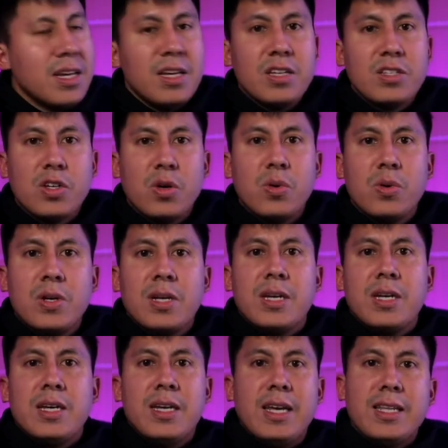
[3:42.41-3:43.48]
So
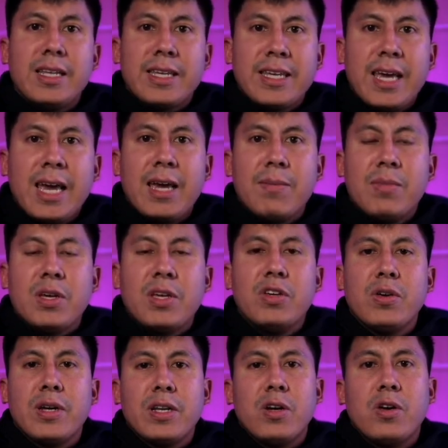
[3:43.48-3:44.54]
in the game, you
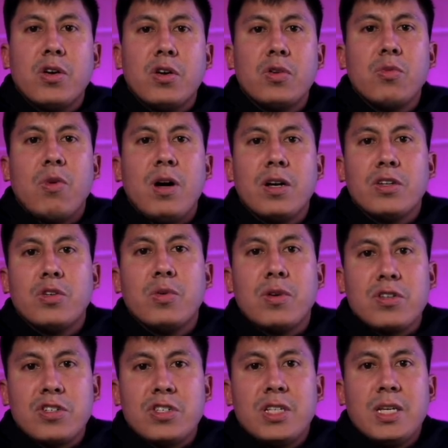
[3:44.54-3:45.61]
can earn while you are
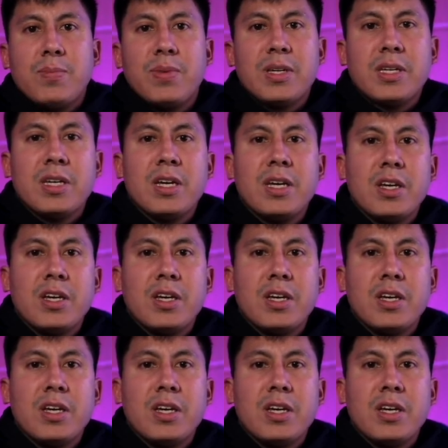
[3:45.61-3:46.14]
sleeping.